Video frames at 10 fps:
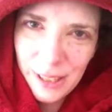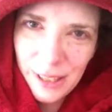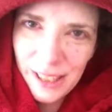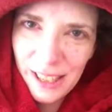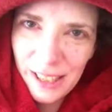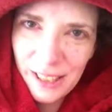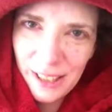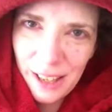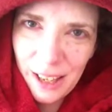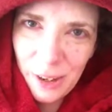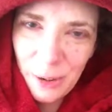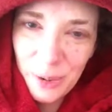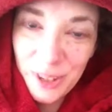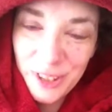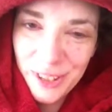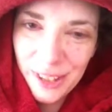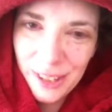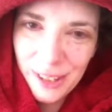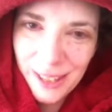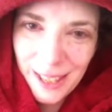again, I always
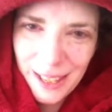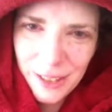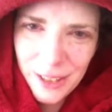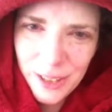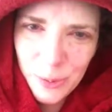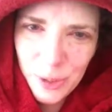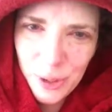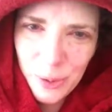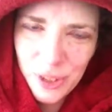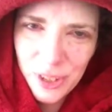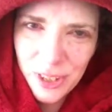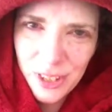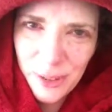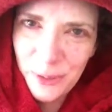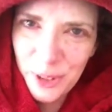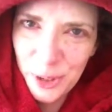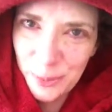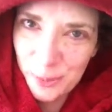think that we always see finished